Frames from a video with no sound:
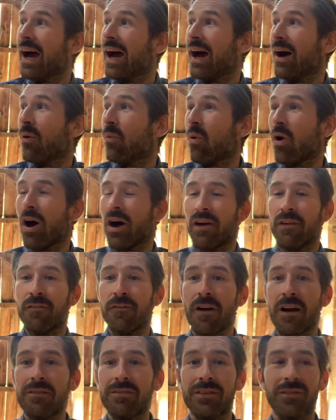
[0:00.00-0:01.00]
what I've
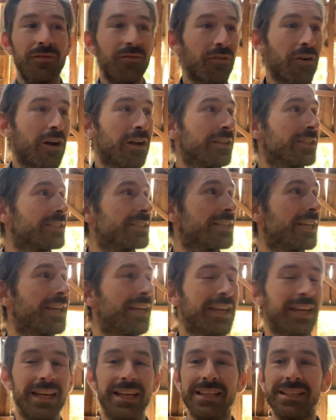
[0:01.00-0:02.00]
found in France
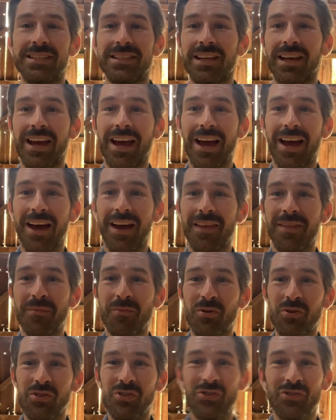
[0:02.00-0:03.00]
is the
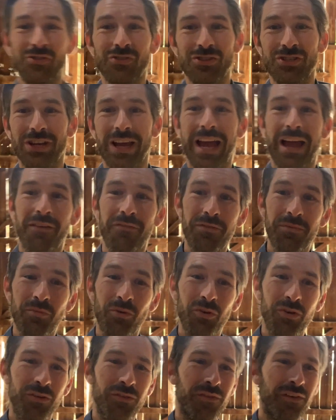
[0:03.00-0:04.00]
more storage you have, the
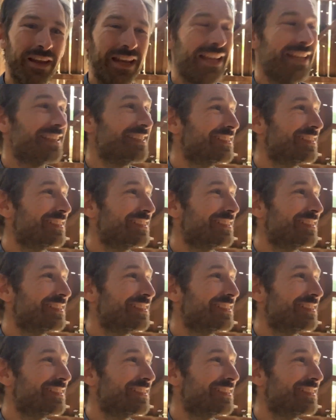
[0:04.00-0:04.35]
more you fill it.